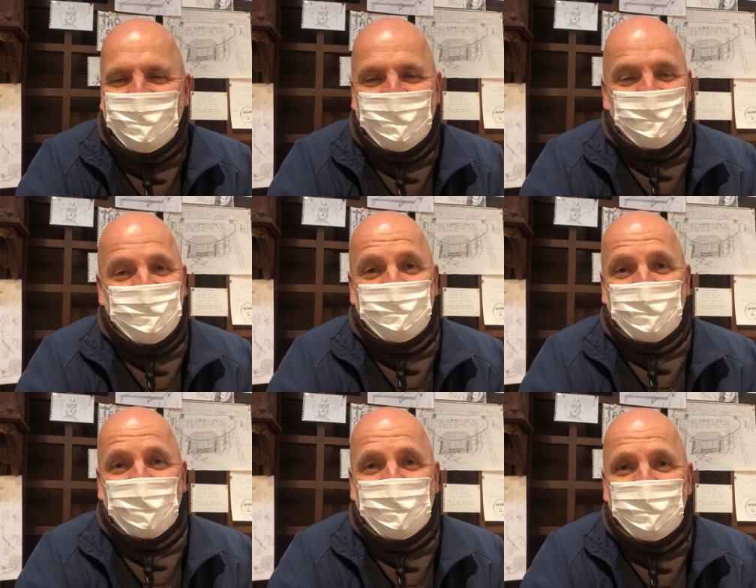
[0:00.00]
and if this is
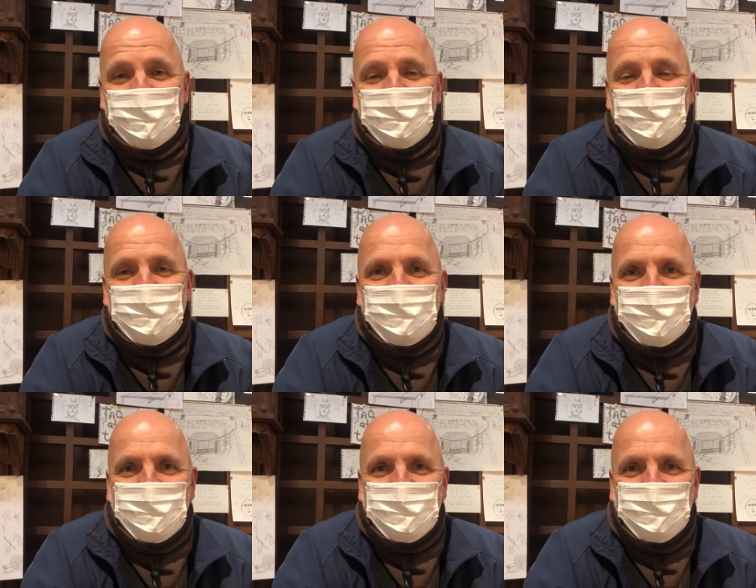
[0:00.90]
anything,
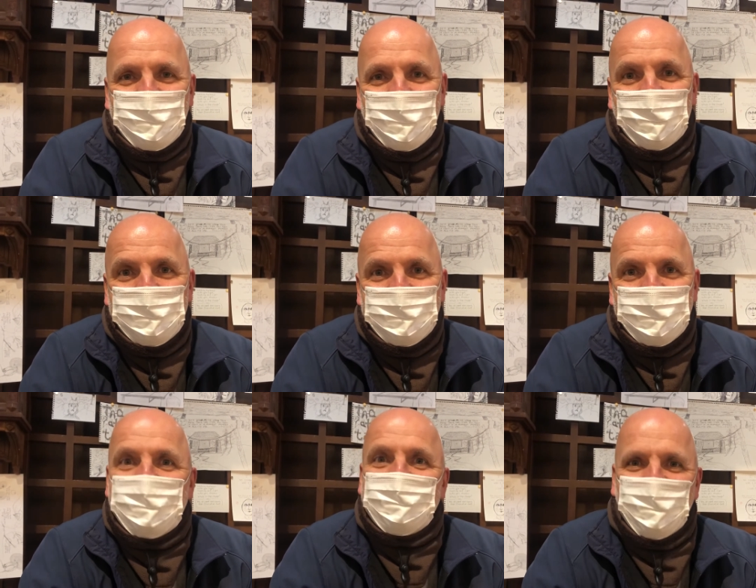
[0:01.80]
then
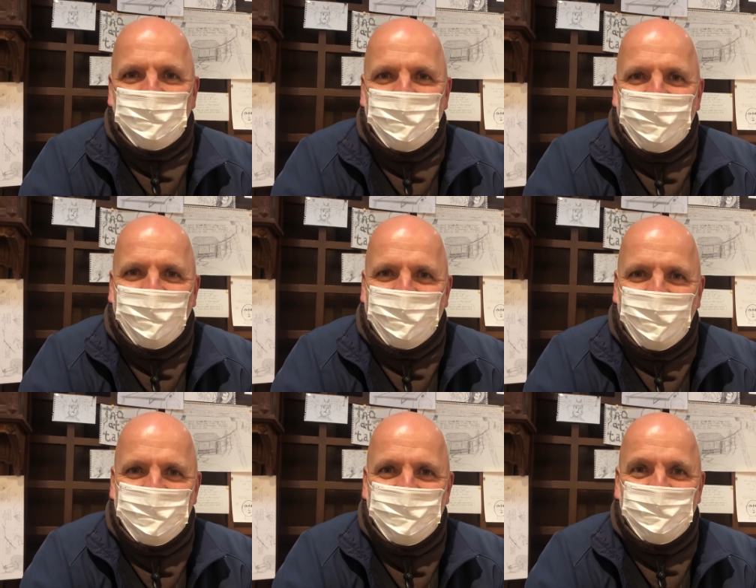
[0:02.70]
it's something, I
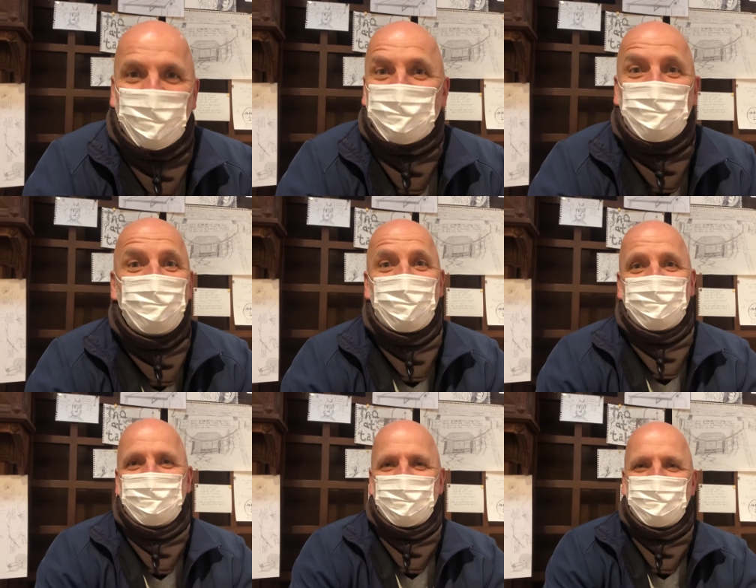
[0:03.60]
guess. So I feel great.
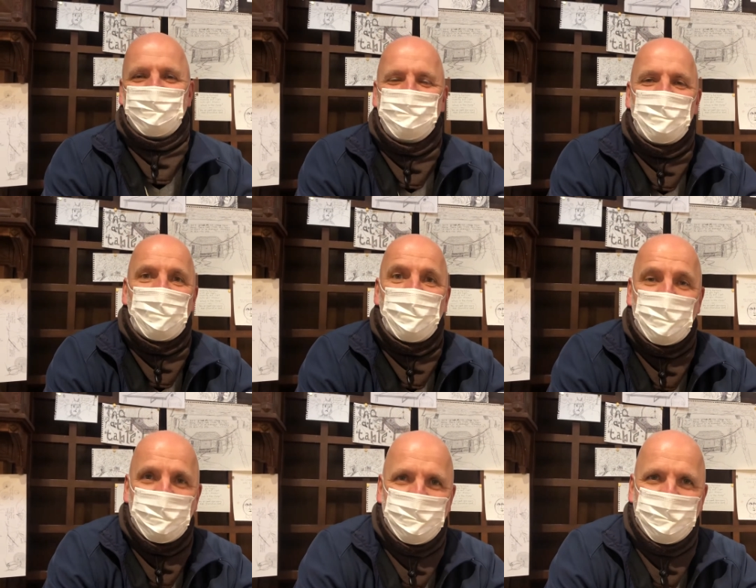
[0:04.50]
Thank you, and
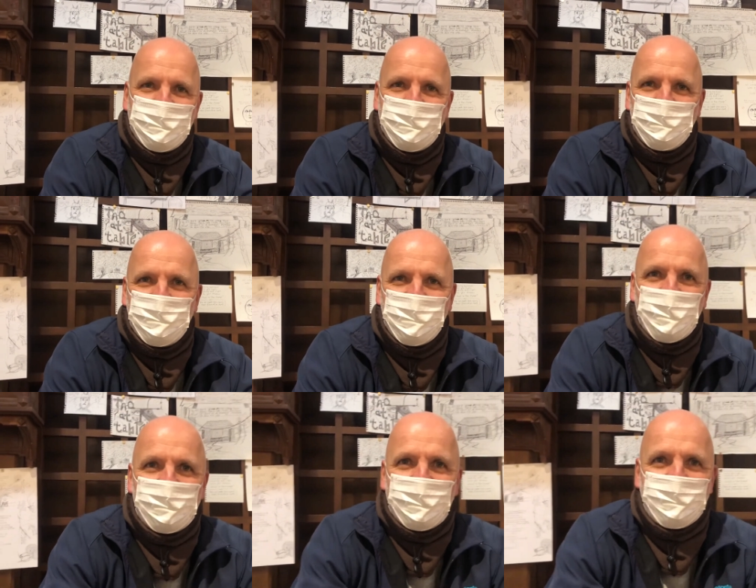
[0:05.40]
thank you to you,
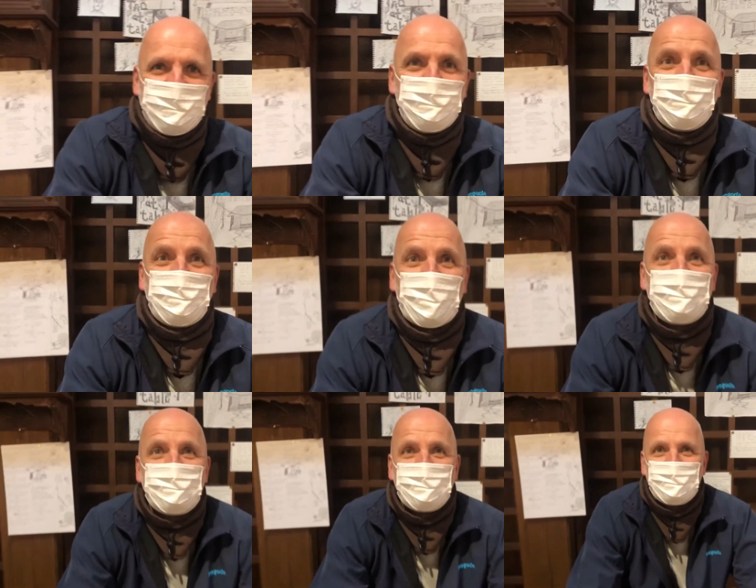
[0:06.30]
Pavel, and to Mizu-san.
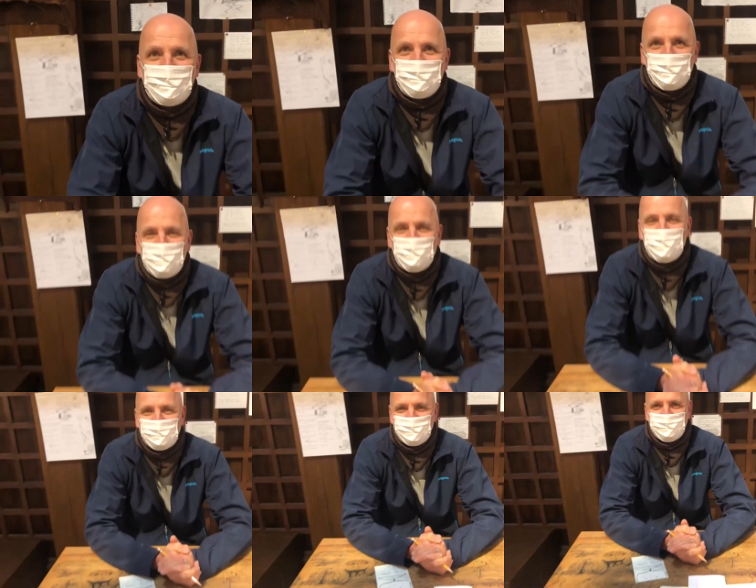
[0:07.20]

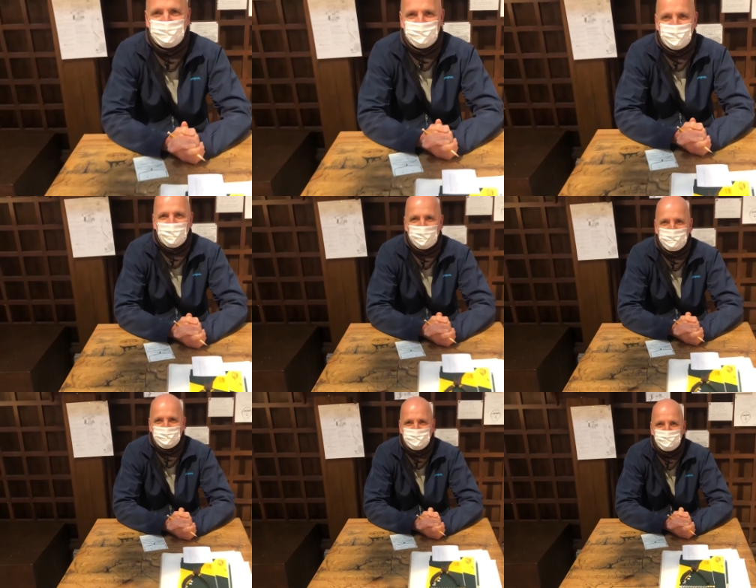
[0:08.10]
Really
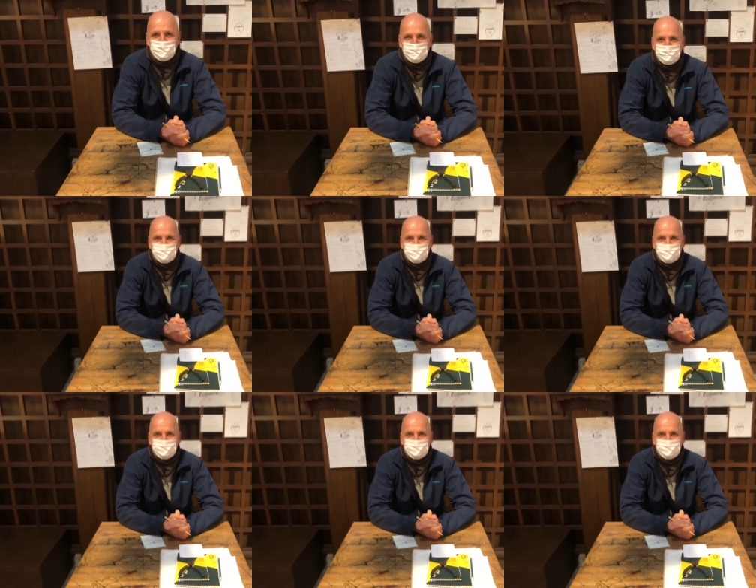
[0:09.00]
happy to be